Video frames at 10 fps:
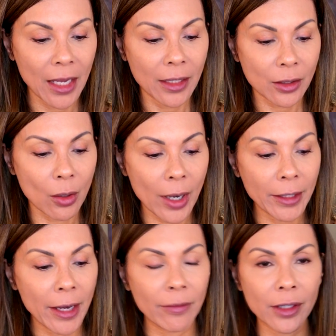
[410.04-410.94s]
So I
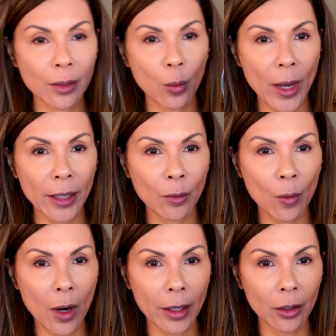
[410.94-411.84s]
have this Wet n
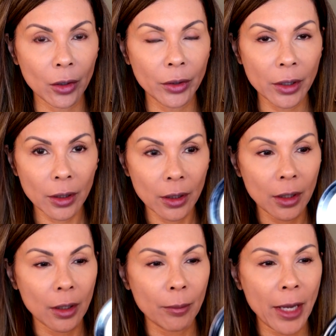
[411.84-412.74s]
Wild
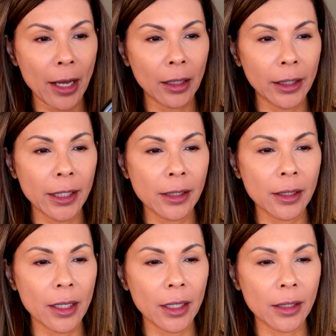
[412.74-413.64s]
palette.
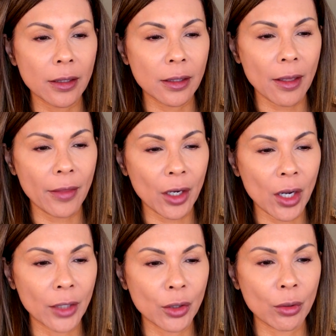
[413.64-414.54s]
It's the
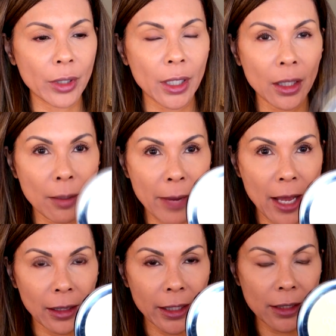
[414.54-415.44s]
contouring
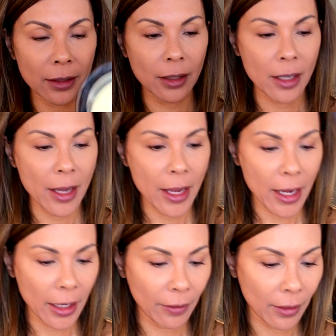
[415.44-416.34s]
palette,
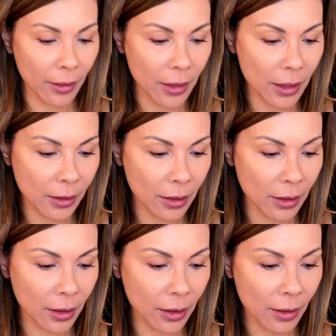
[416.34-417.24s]
and this
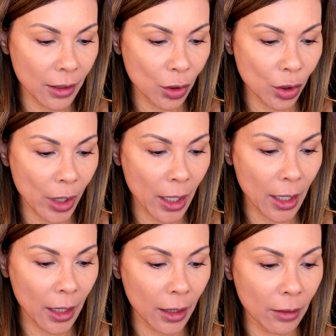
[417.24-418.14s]
is in the
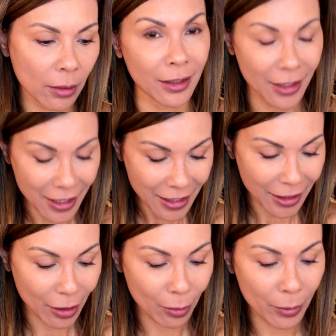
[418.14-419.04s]
shade
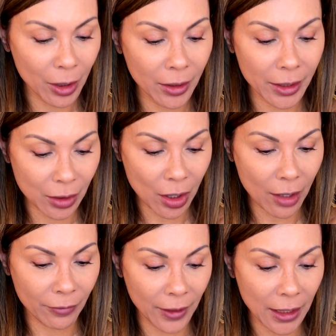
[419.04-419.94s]
Caramel
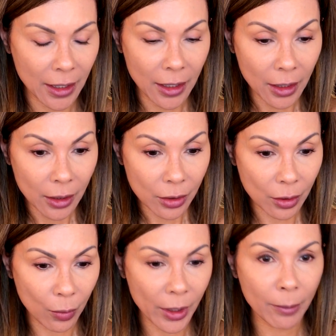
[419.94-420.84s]
Toffee.
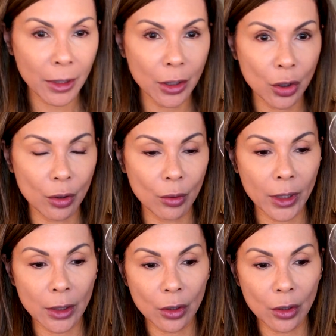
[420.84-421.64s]
So what I'm going to do is